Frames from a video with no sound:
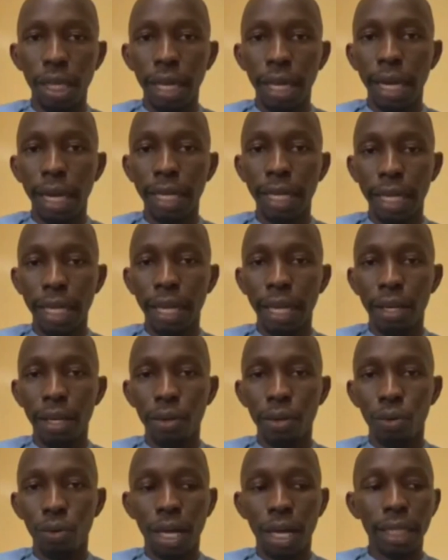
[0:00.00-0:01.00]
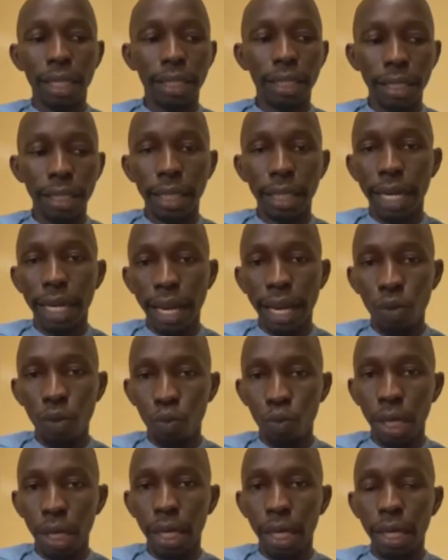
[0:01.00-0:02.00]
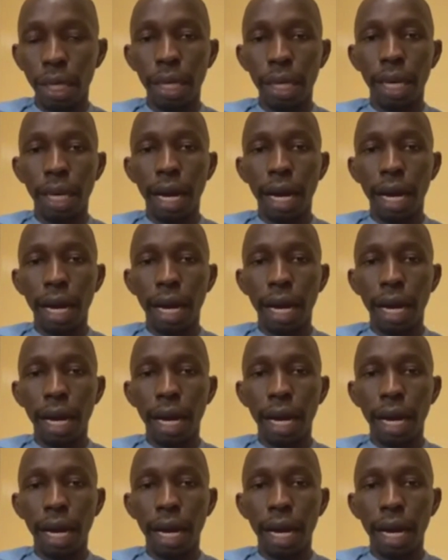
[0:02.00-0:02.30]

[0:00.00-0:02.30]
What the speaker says: and then when I see the kind way